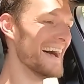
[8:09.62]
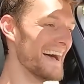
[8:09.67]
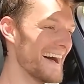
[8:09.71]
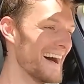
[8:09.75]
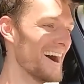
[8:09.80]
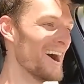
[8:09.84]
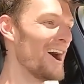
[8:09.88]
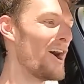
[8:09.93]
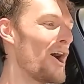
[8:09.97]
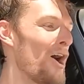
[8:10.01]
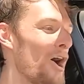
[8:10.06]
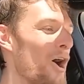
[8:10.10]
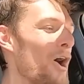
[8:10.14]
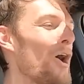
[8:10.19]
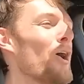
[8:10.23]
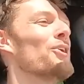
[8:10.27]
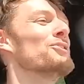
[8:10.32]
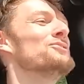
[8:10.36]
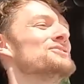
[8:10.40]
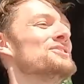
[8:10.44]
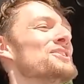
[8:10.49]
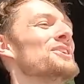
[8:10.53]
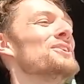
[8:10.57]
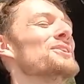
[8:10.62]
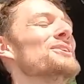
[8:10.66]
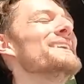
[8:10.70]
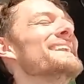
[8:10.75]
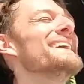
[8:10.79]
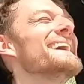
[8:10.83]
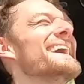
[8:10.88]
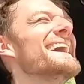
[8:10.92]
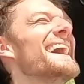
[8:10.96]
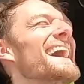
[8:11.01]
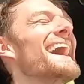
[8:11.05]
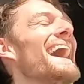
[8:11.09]
Oh, dude.
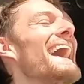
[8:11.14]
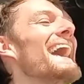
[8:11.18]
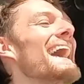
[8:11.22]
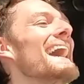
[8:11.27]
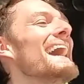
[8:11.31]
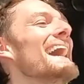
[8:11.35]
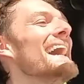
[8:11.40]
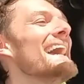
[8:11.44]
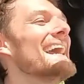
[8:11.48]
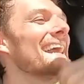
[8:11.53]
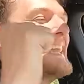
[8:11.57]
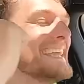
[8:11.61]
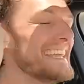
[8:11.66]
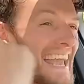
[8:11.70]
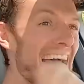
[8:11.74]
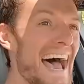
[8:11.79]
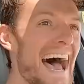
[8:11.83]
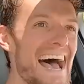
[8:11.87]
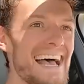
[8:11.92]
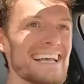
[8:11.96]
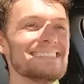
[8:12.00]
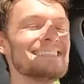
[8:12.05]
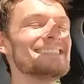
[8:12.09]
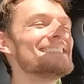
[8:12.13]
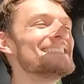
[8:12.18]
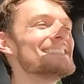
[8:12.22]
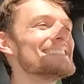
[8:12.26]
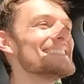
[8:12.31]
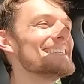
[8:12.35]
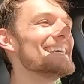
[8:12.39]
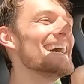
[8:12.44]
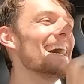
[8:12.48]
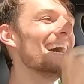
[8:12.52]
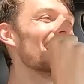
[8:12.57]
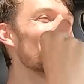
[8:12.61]
Yes.
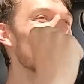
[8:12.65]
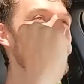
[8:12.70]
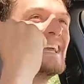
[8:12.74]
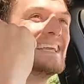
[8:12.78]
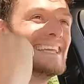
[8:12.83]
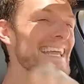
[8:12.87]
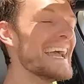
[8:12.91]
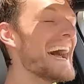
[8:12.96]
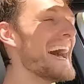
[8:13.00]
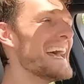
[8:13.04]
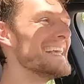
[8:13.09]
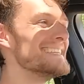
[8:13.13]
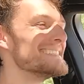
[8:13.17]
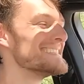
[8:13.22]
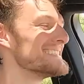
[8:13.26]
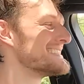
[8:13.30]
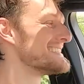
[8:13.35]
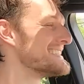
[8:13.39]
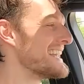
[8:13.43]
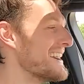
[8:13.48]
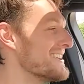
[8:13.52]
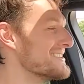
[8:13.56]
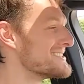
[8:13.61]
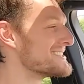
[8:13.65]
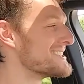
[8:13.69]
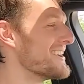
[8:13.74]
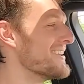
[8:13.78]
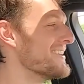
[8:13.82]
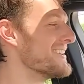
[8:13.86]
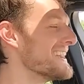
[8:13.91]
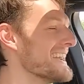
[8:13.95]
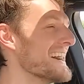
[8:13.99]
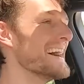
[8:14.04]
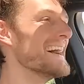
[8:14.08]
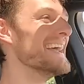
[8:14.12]
Yes, it sounds so
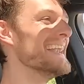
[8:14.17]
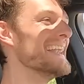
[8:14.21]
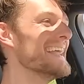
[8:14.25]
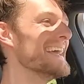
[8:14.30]
good.